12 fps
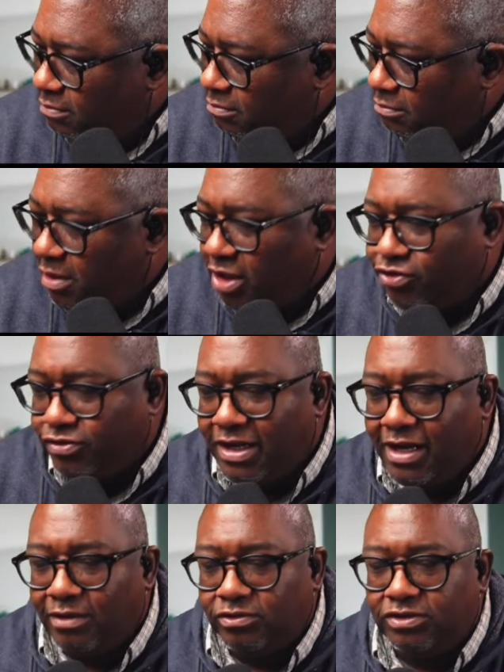modern
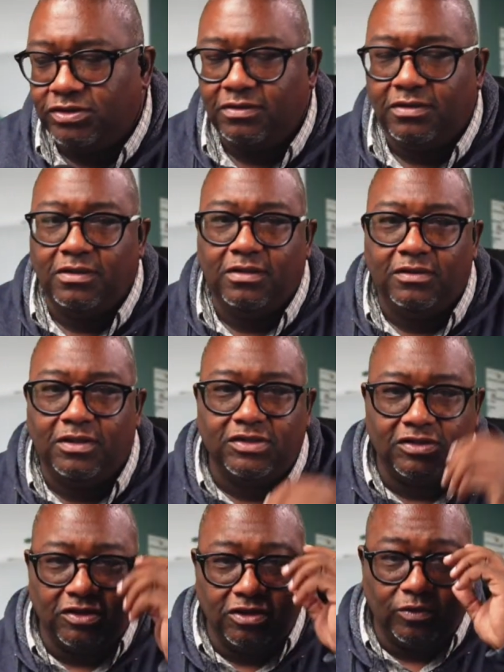house. This
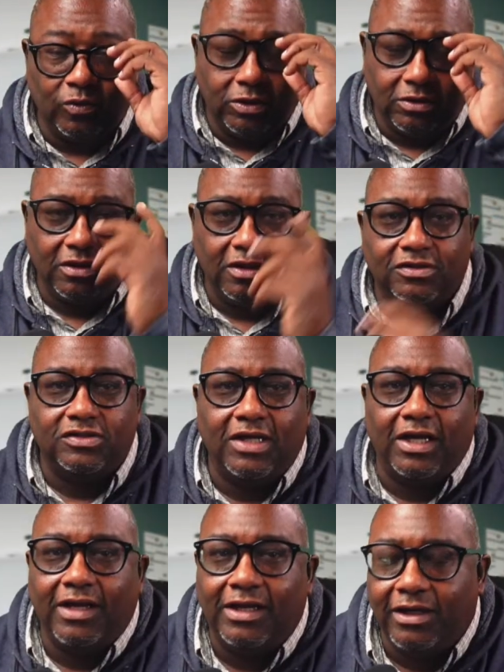is a good one because
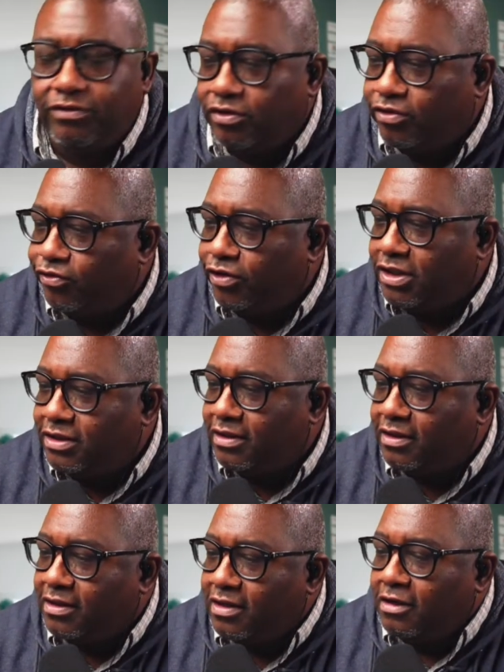I like the green
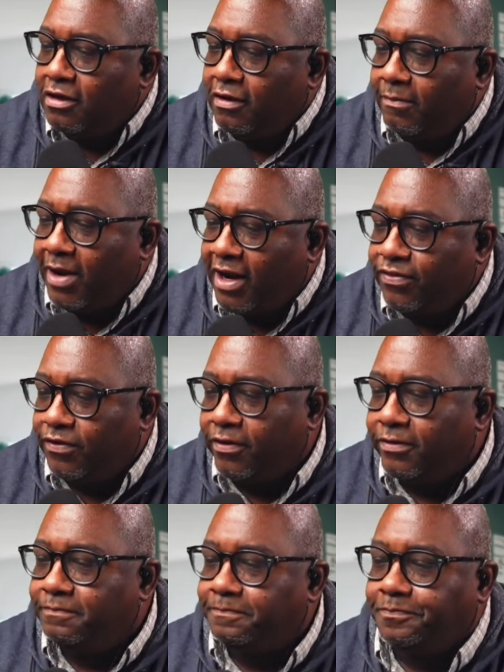back there.